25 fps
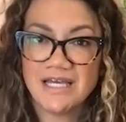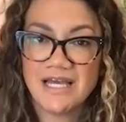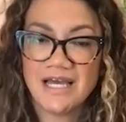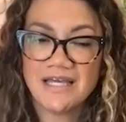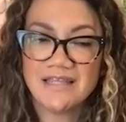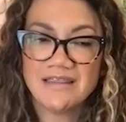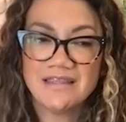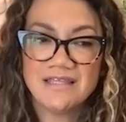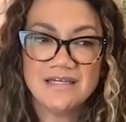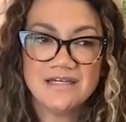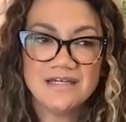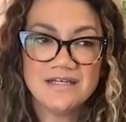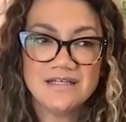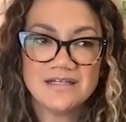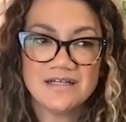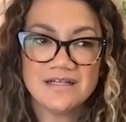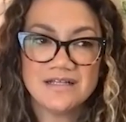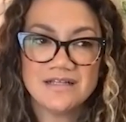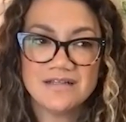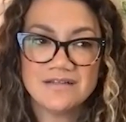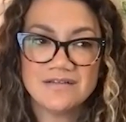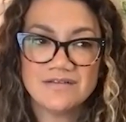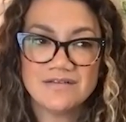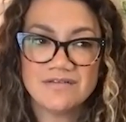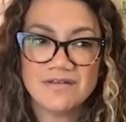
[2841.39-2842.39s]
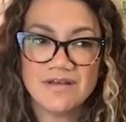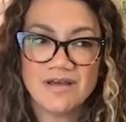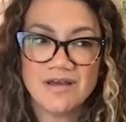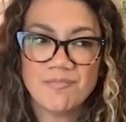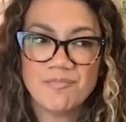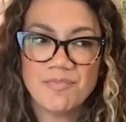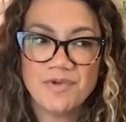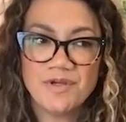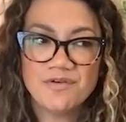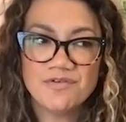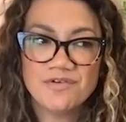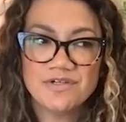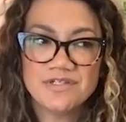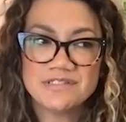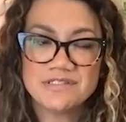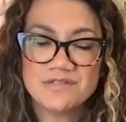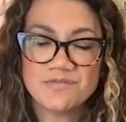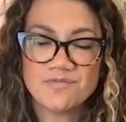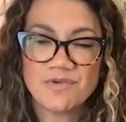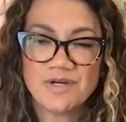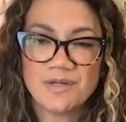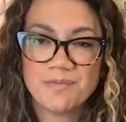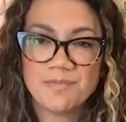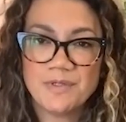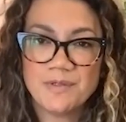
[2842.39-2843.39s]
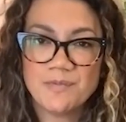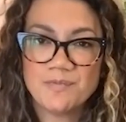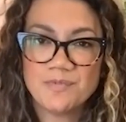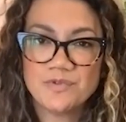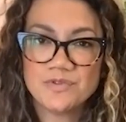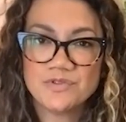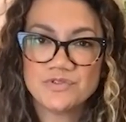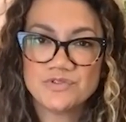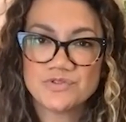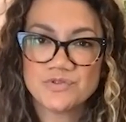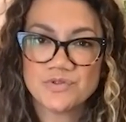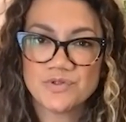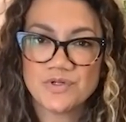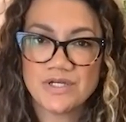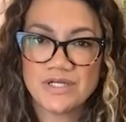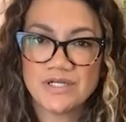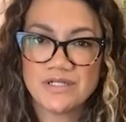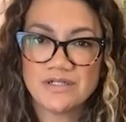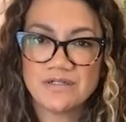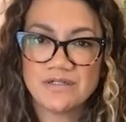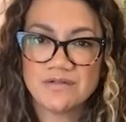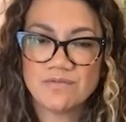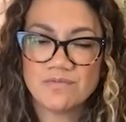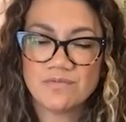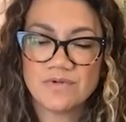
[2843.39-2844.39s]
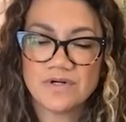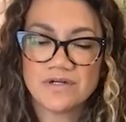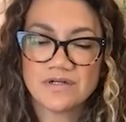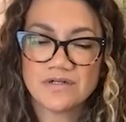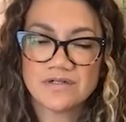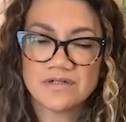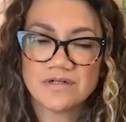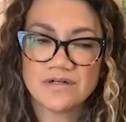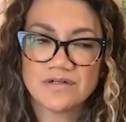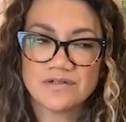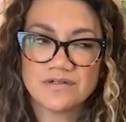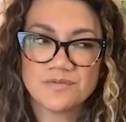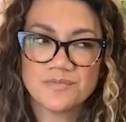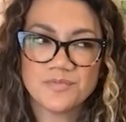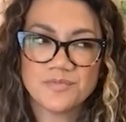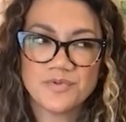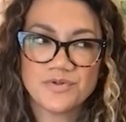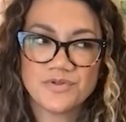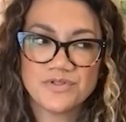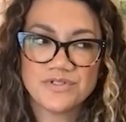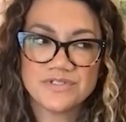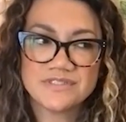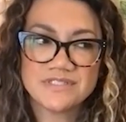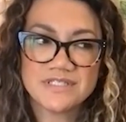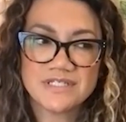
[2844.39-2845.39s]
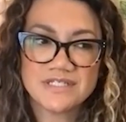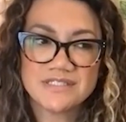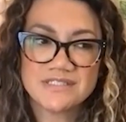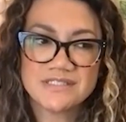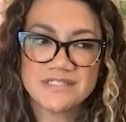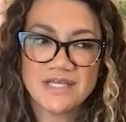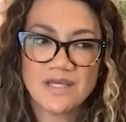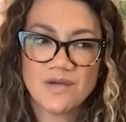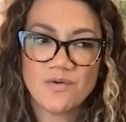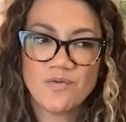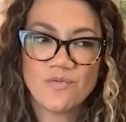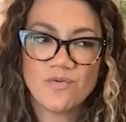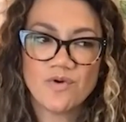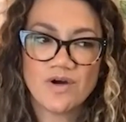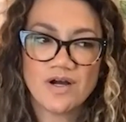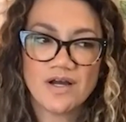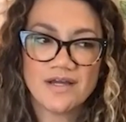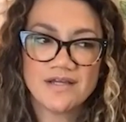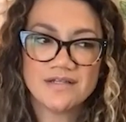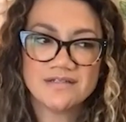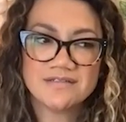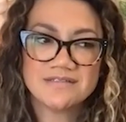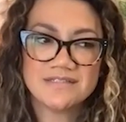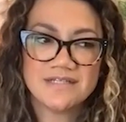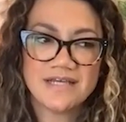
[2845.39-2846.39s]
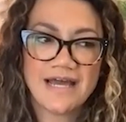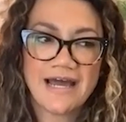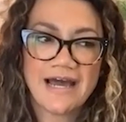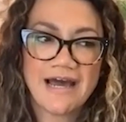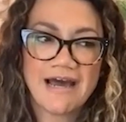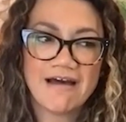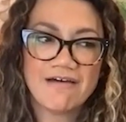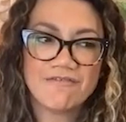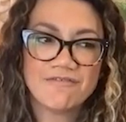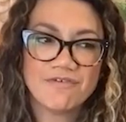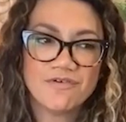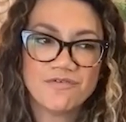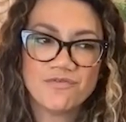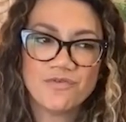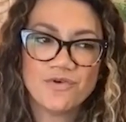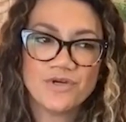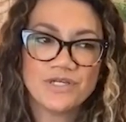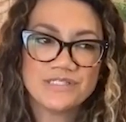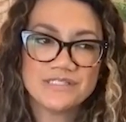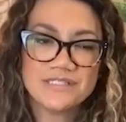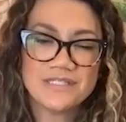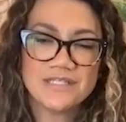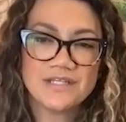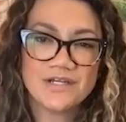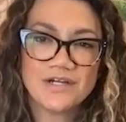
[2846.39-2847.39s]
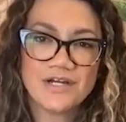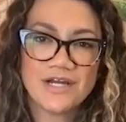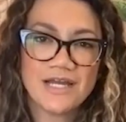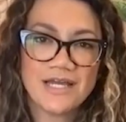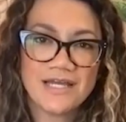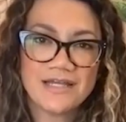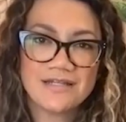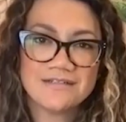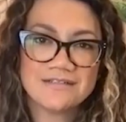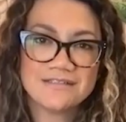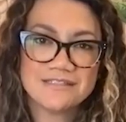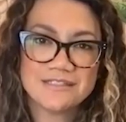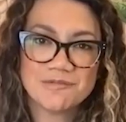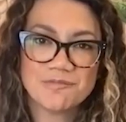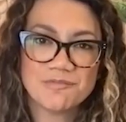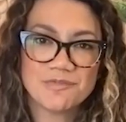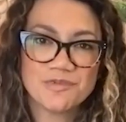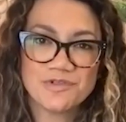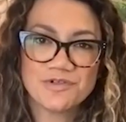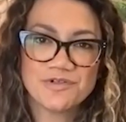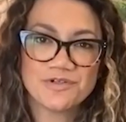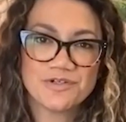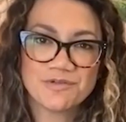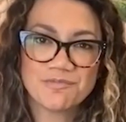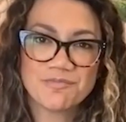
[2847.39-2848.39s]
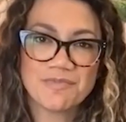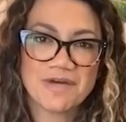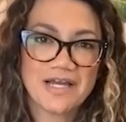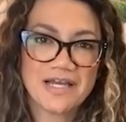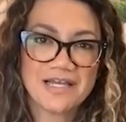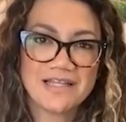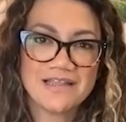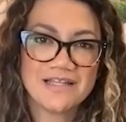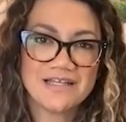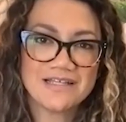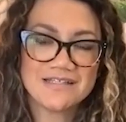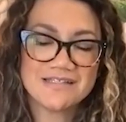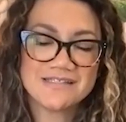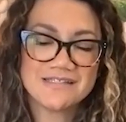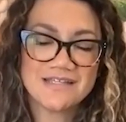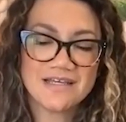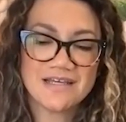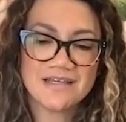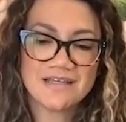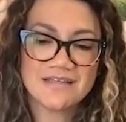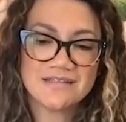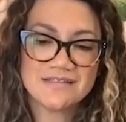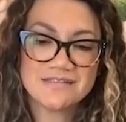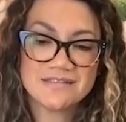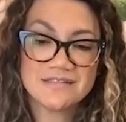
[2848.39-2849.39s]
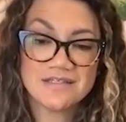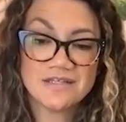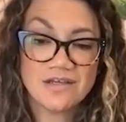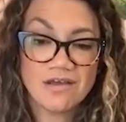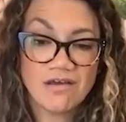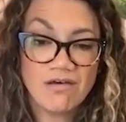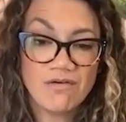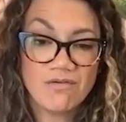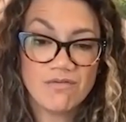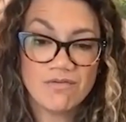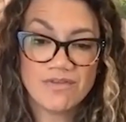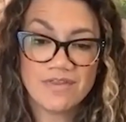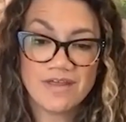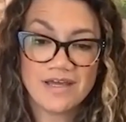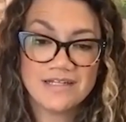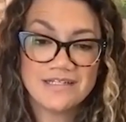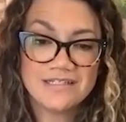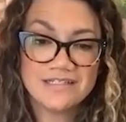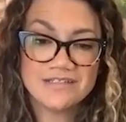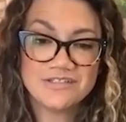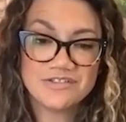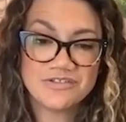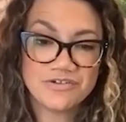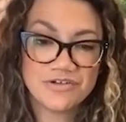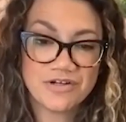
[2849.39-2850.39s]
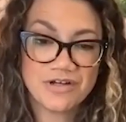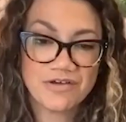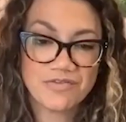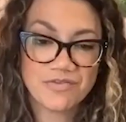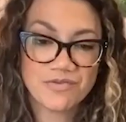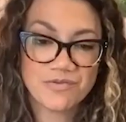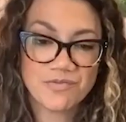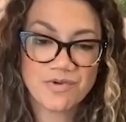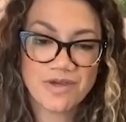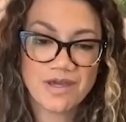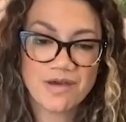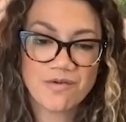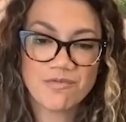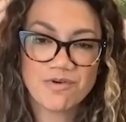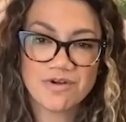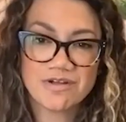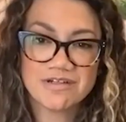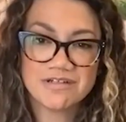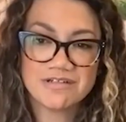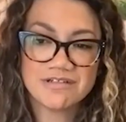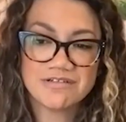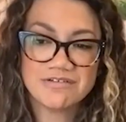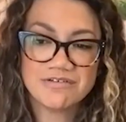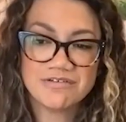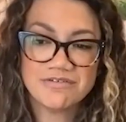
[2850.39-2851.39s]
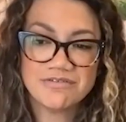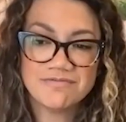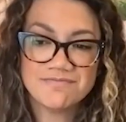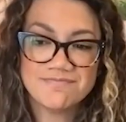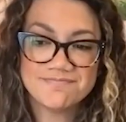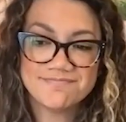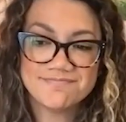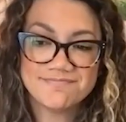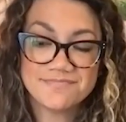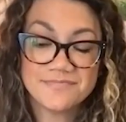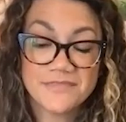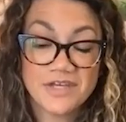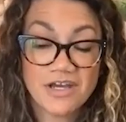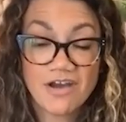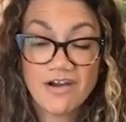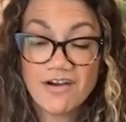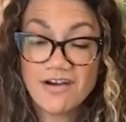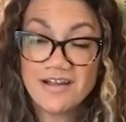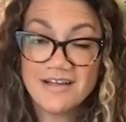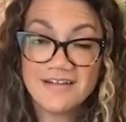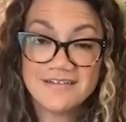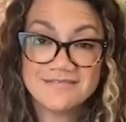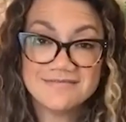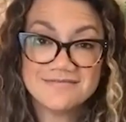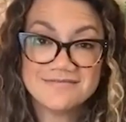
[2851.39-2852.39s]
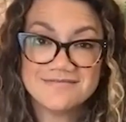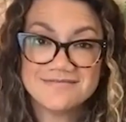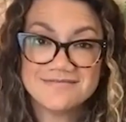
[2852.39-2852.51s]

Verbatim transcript: I think a, a big reason why people join watercolor bold is because they want to have a voice in their head similar to mine that says, oh, well, that didn't turn out the way I wanted to. All right.